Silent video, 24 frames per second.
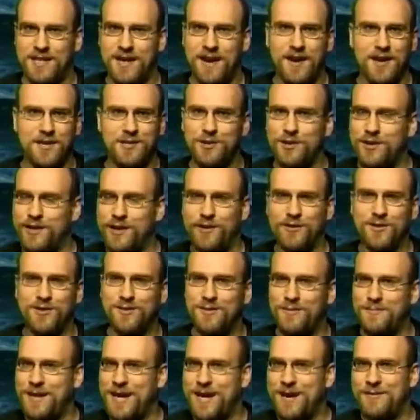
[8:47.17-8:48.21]
And 100 years
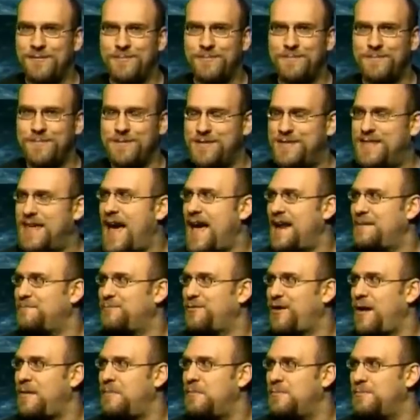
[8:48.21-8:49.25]
from now, that
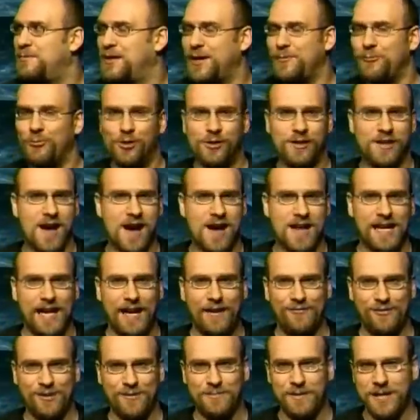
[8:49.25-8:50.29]
probably will not
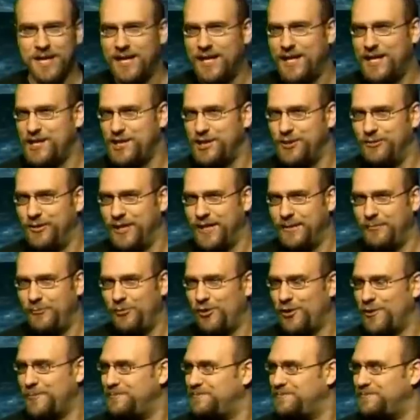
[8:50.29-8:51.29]
even be an issue anymore.